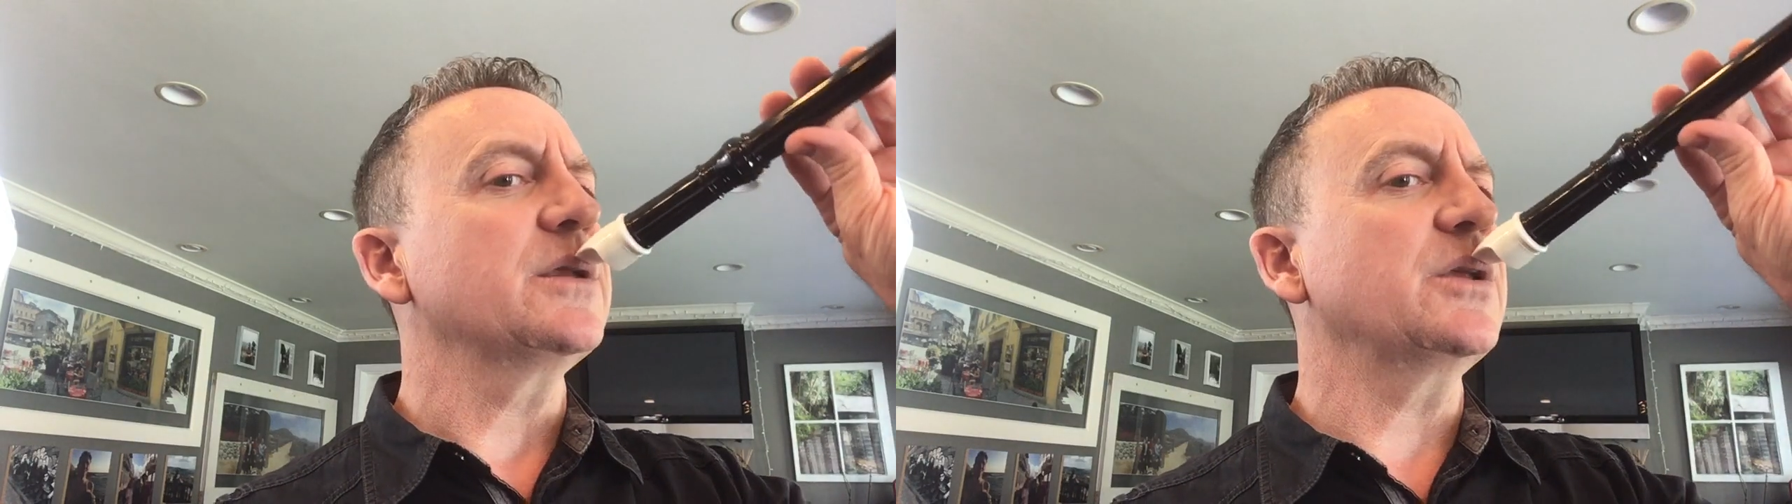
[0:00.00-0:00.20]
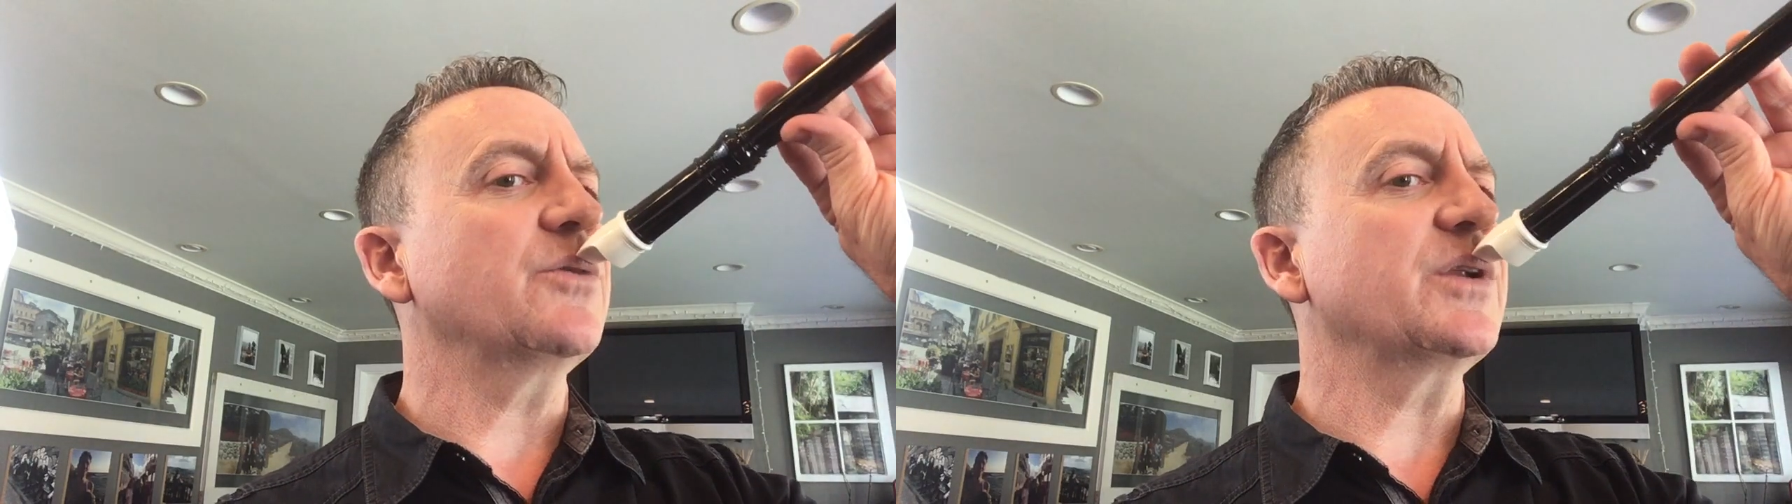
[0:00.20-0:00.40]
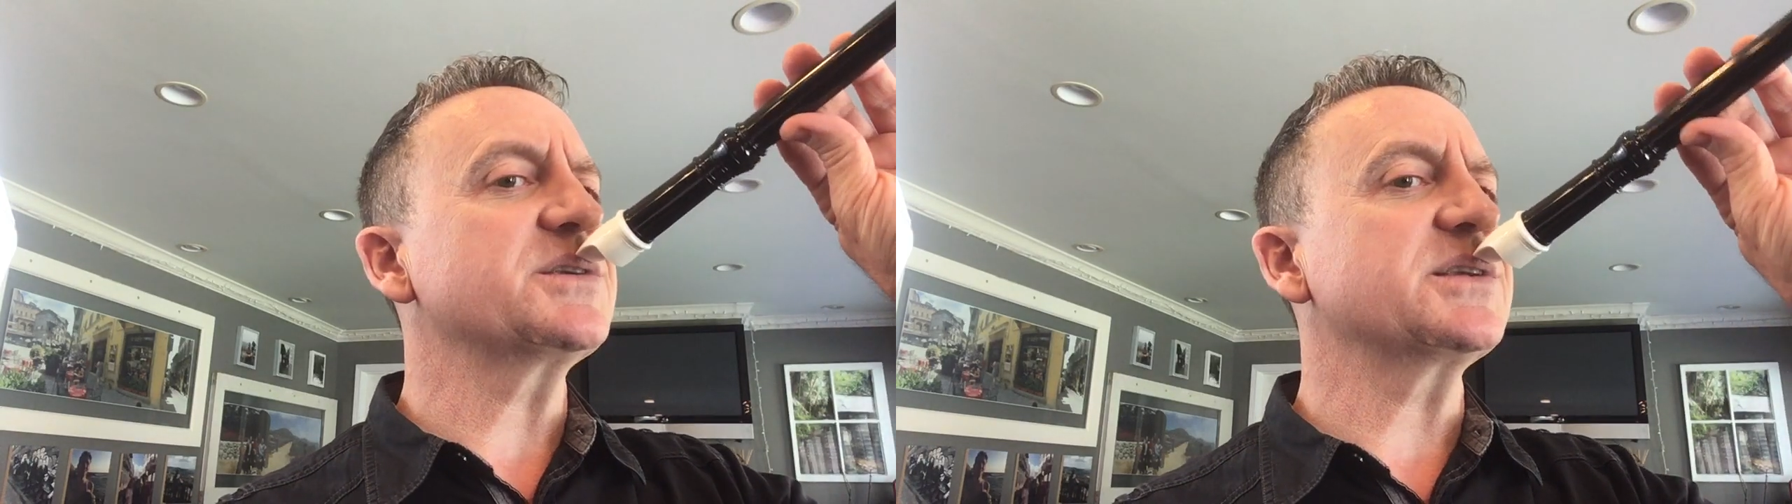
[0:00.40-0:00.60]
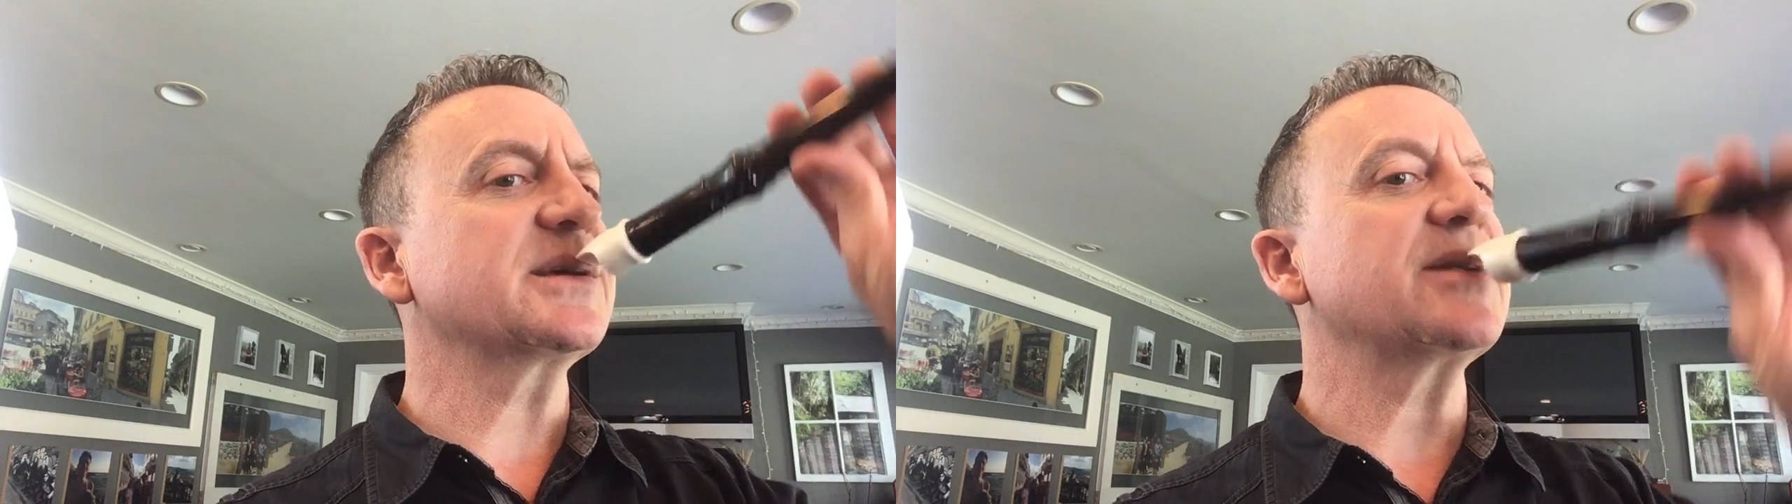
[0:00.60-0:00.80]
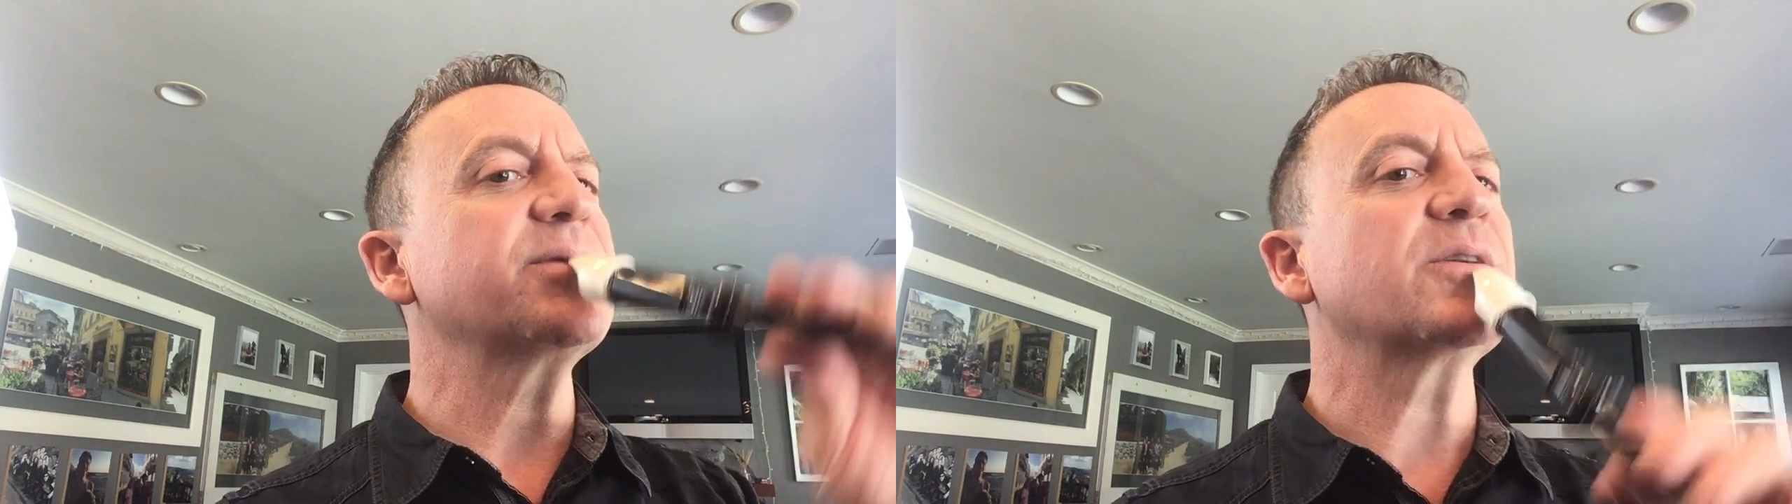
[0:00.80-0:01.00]
You don't want to
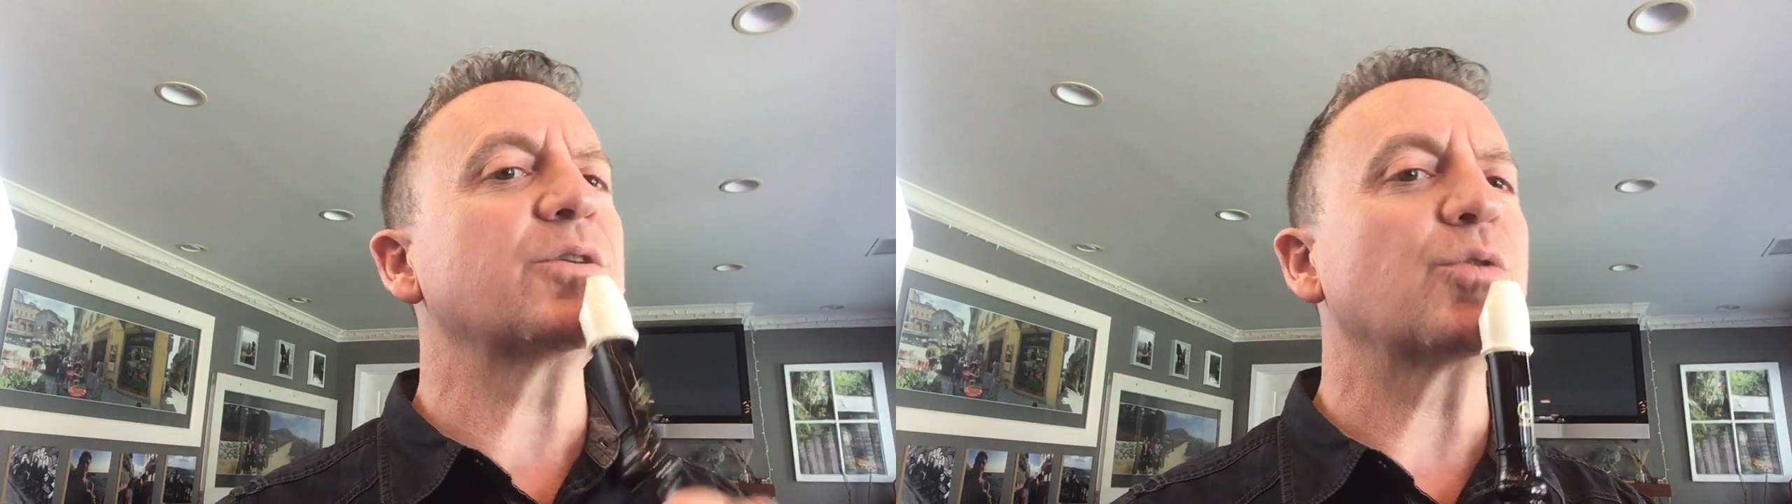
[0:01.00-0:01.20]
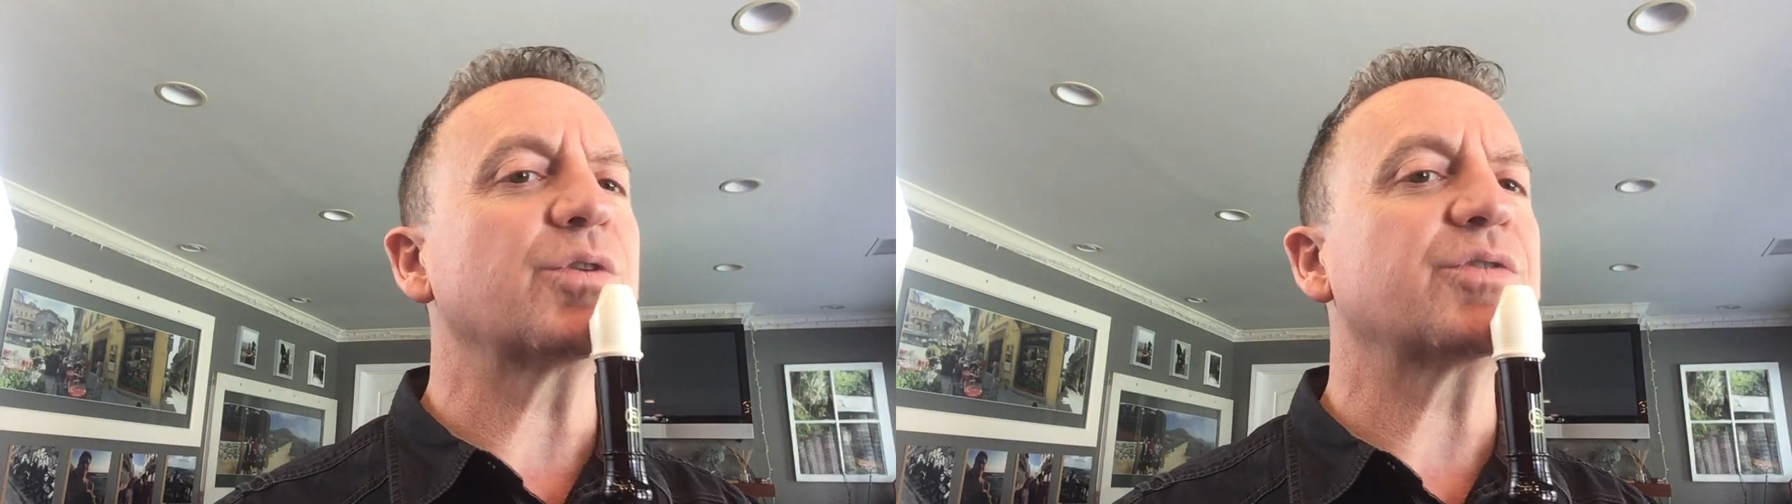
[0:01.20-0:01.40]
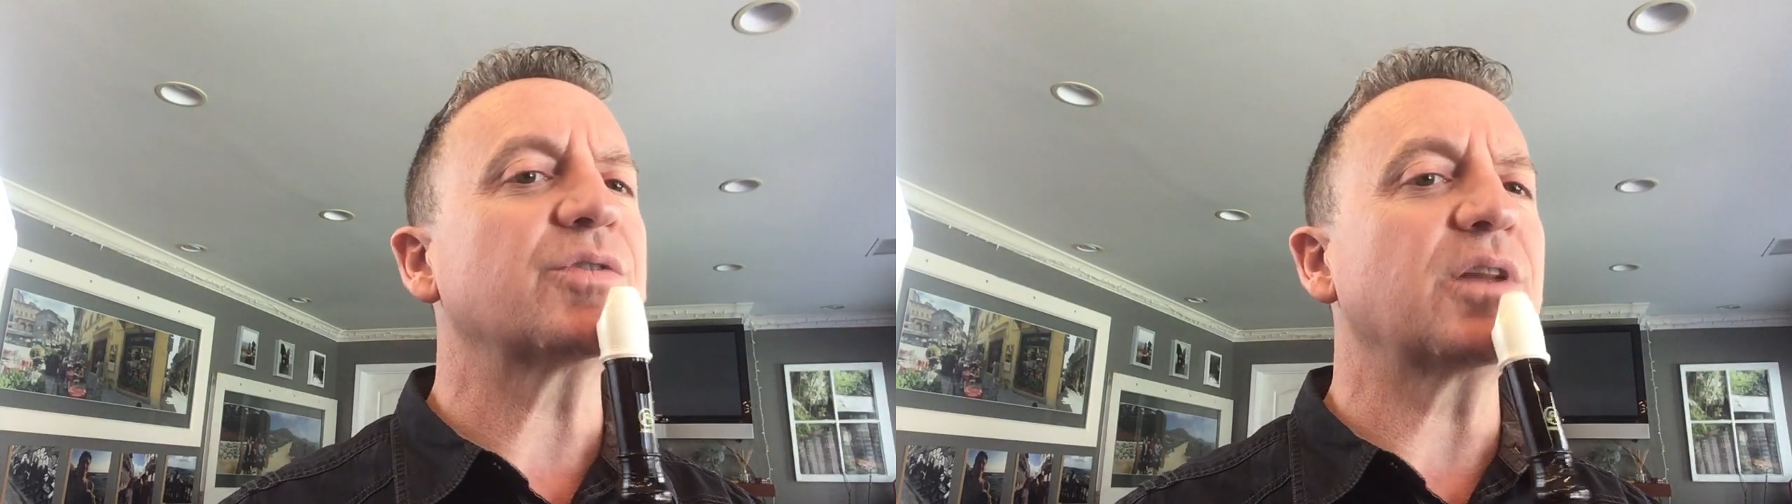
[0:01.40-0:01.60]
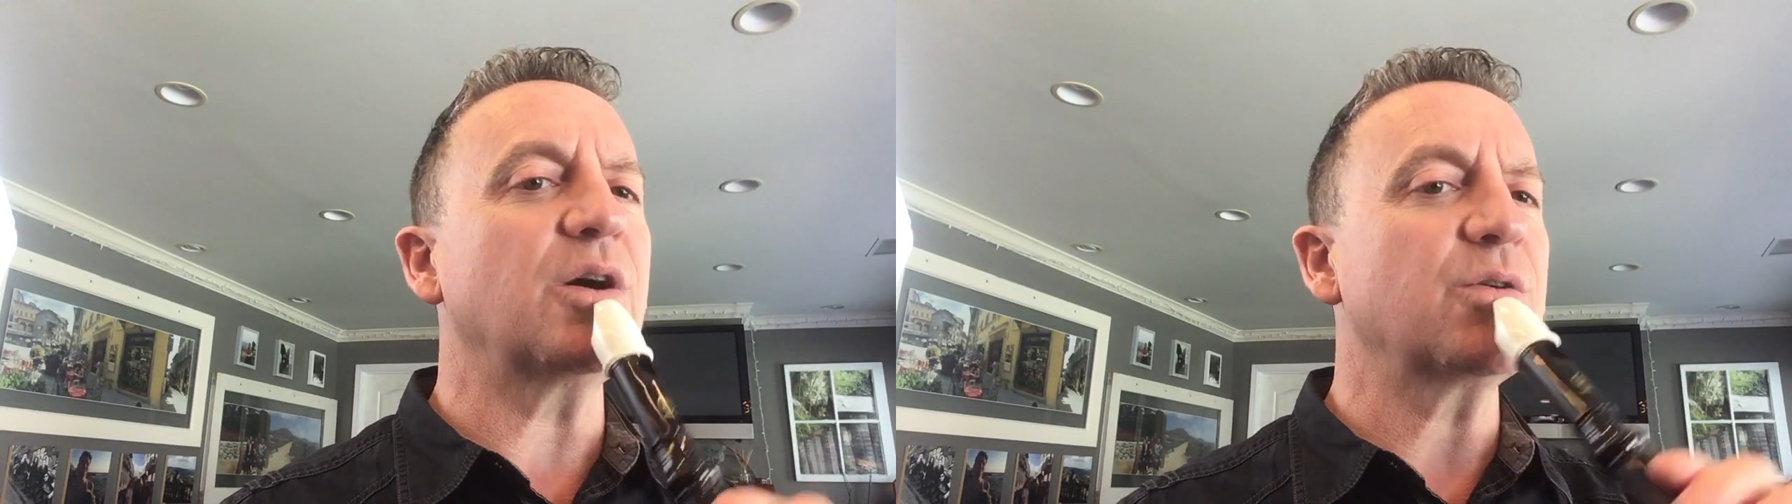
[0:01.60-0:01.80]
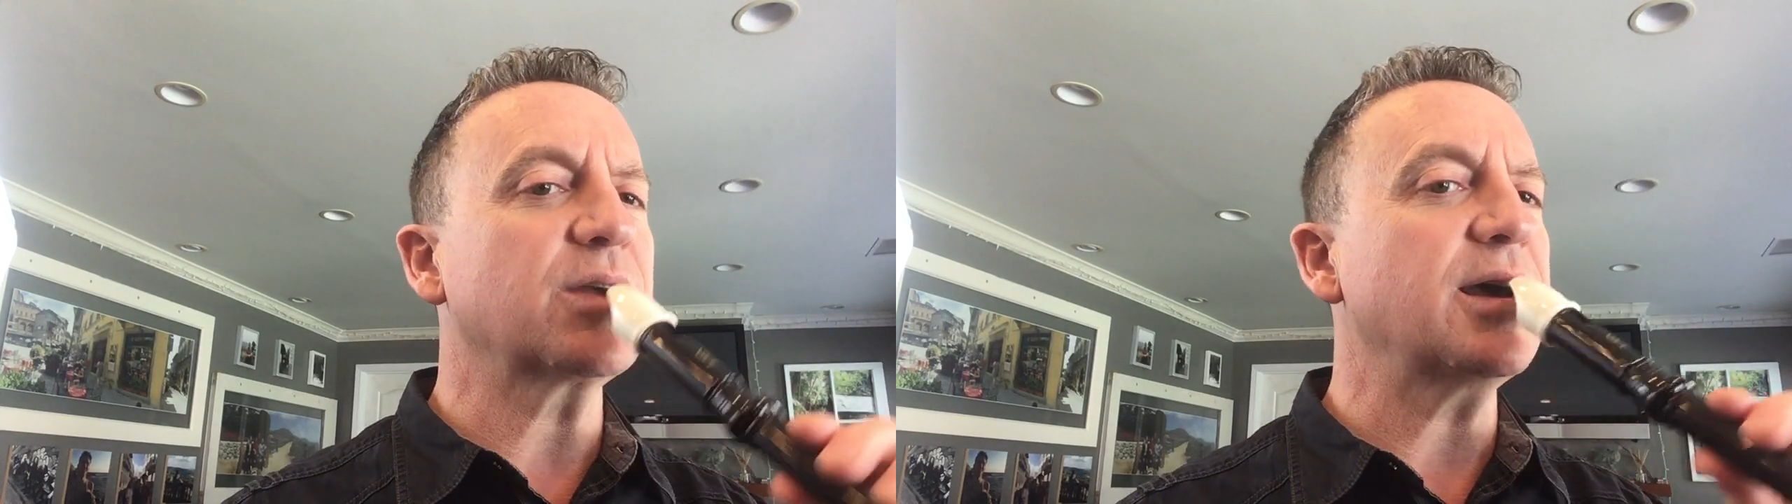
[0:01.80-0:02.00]
stick it up here nor too low.